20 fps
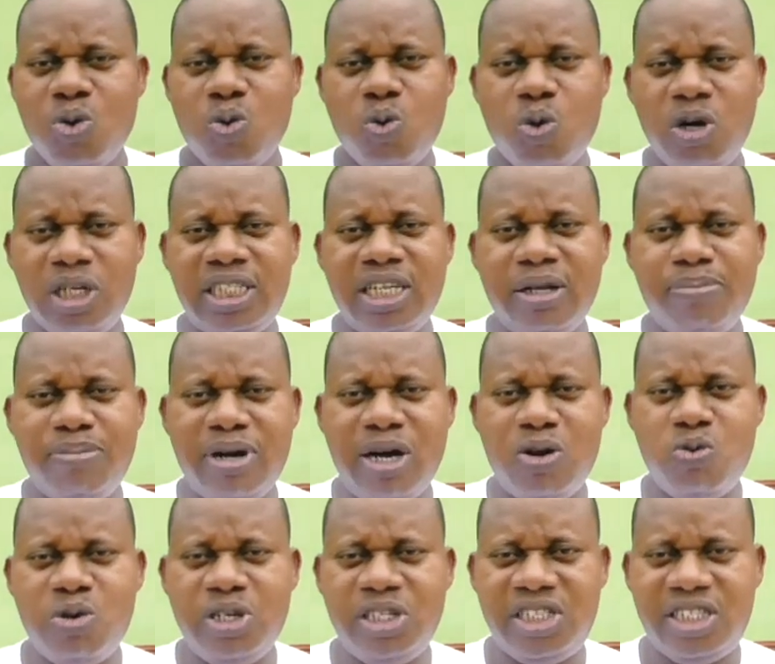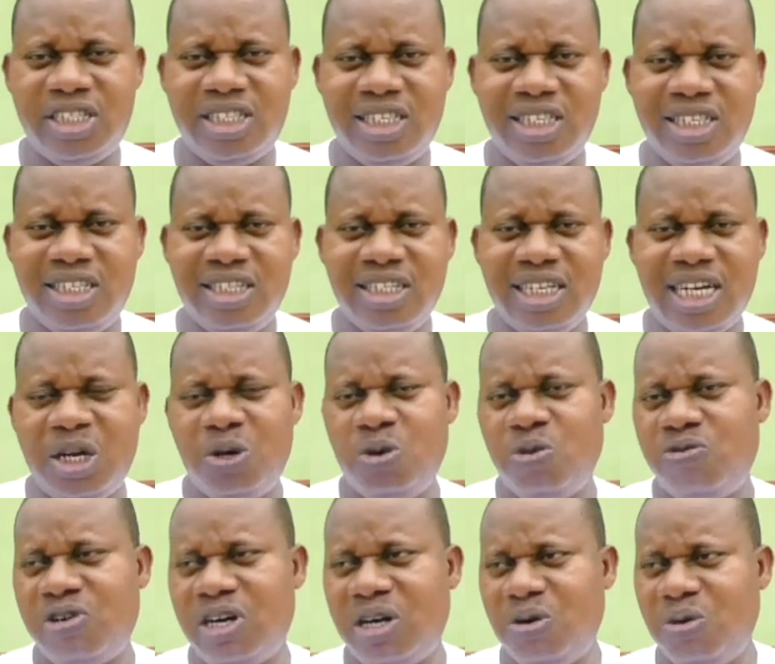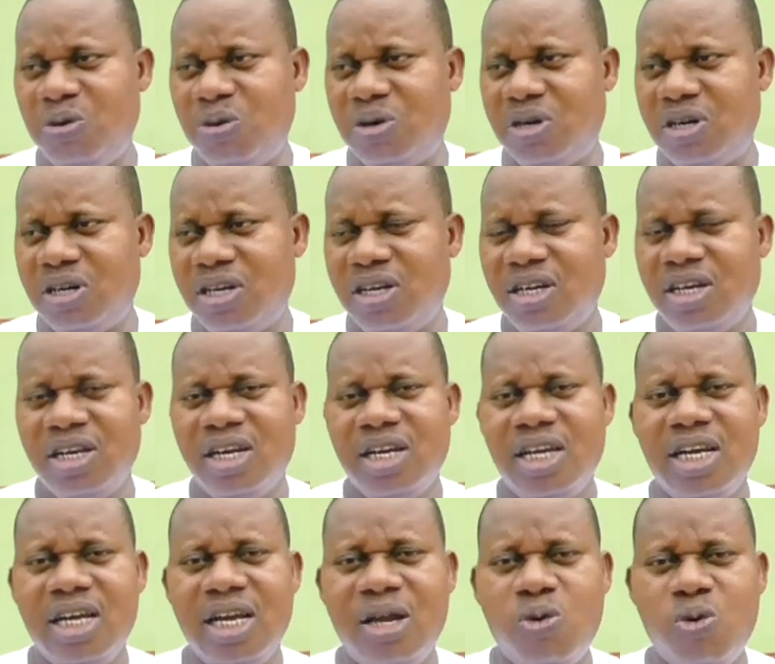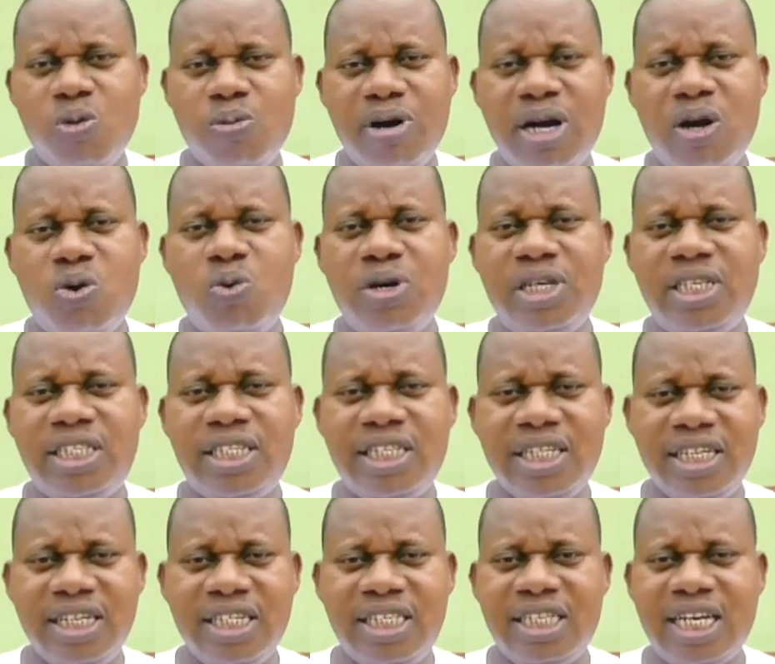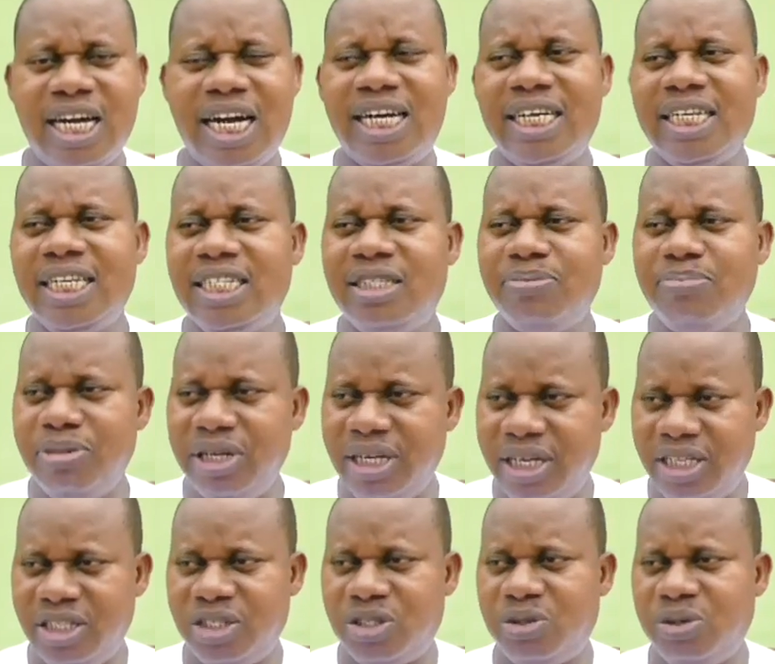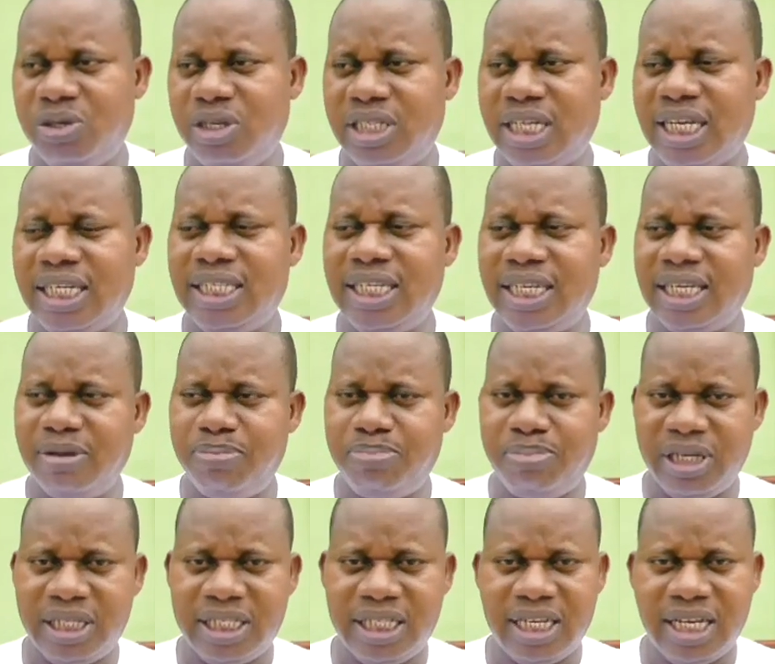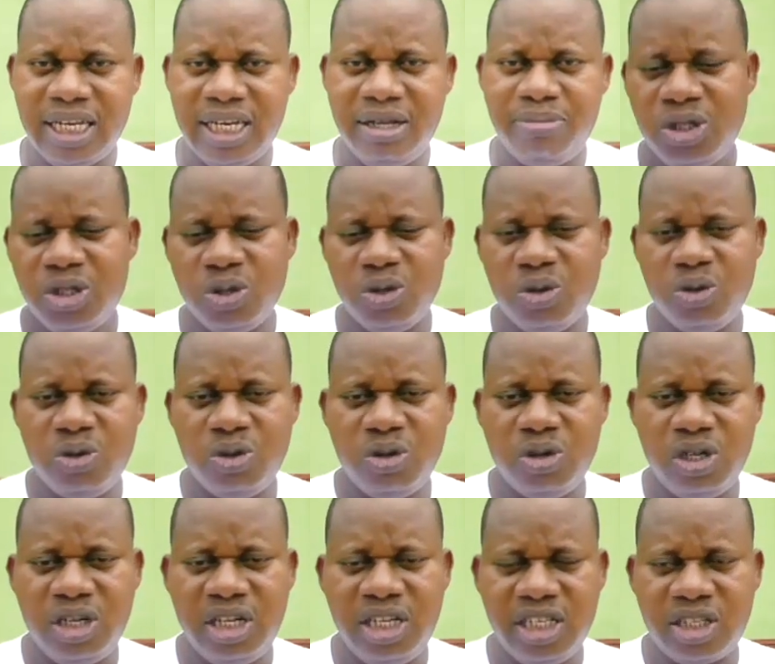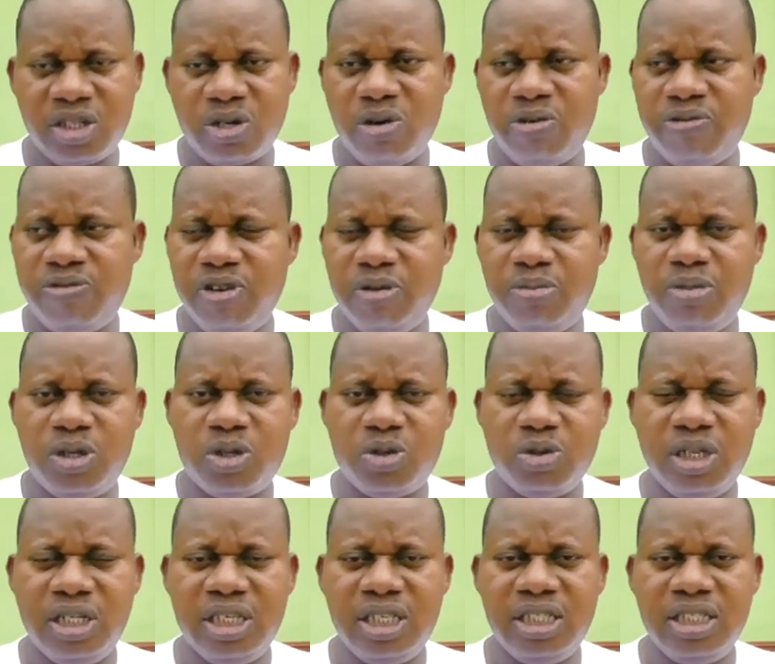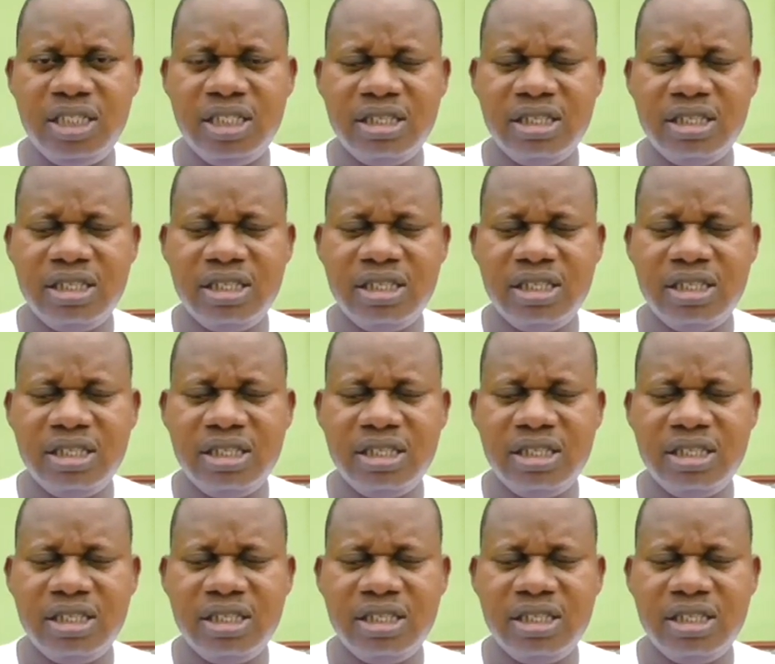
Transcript: What a man will see and overlook, a woman will see it and read meanings to it and take it personally. So this conflict between